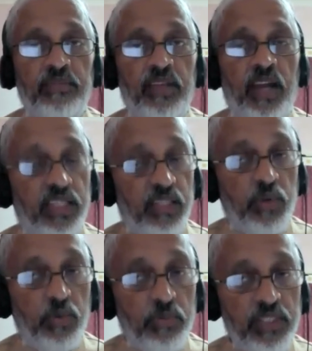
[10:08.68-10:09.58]
At the
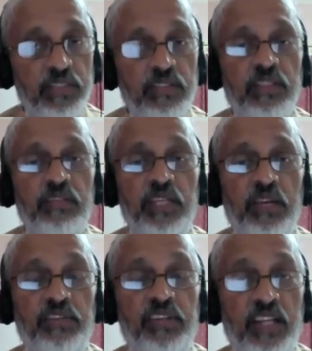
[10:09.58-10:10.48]
moment, we
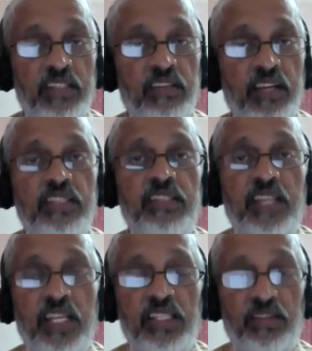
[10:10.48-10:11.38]
have transgressed
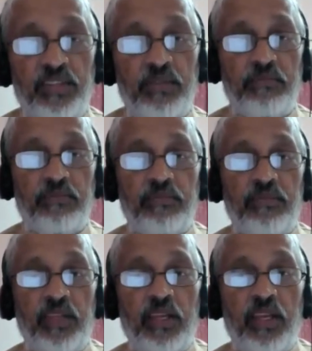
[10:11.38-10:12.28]
6 of them,
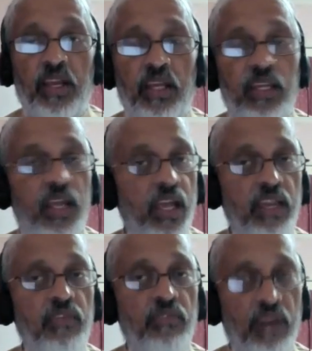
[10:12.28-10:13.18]
and
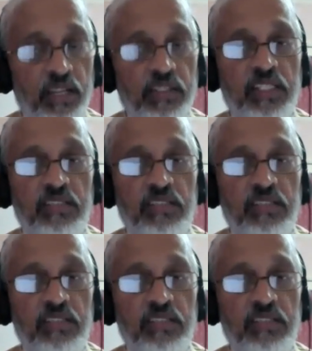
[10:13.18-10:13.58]
any one of these